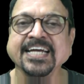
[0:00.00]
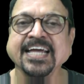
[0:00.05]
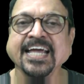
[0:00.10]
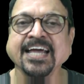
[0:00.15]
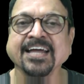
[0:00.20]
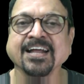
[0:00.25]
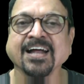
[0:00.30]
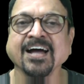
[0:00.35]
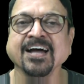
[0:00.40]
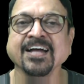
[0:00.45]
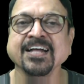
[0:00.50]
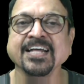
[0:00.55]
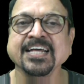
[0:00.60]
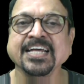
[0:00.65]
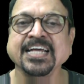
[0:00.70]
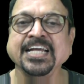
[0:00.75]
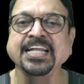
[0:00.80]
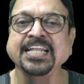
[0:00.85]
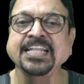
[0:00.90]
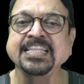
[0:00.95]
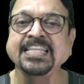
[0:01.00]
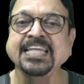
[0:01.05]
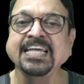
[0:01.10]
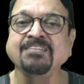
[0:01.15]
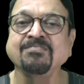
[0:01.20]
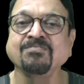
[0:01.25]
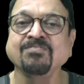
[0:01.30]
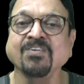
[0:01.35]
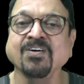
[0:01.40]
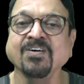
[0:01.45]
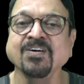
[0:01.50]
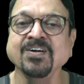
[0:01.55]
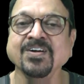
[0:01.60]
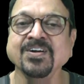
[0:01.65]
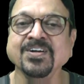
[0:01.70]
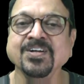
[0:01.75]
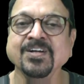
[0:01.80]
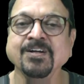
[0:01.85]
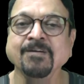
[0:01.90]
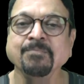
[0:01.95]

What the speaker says: era in the world.